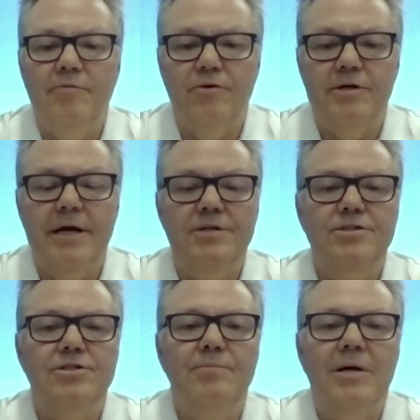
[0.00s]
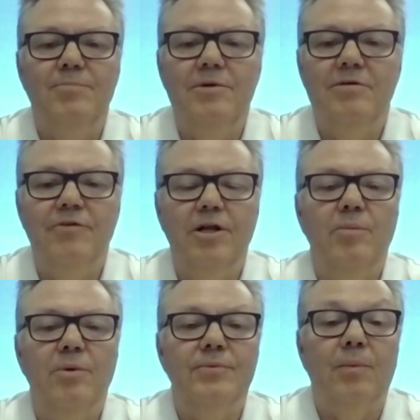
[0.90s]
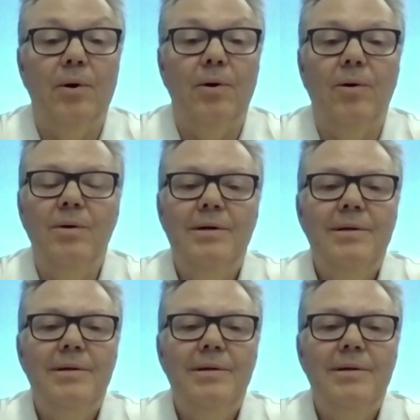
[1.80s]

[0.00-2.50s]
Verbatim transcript: the free agents that might be available tomorrow.